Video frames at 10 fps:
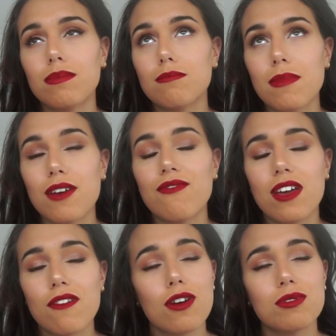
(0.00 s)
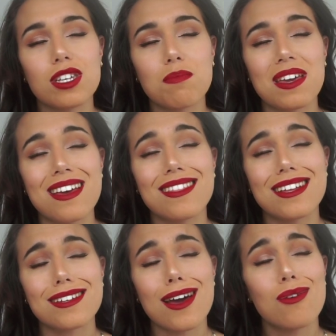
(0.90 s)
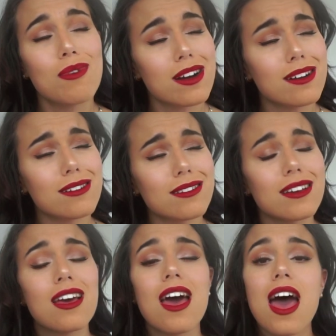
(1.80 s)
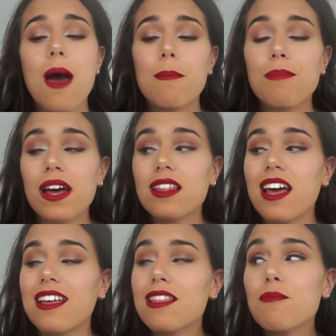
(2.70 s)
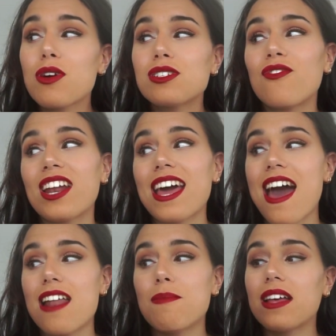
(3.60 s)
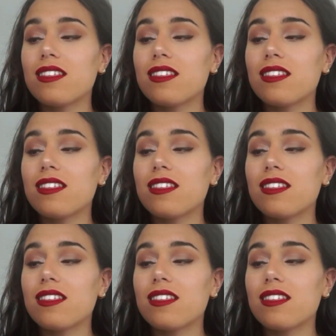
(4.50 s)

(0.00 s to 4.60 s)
my favorite OTP in the entire world. But I think the most fun I had about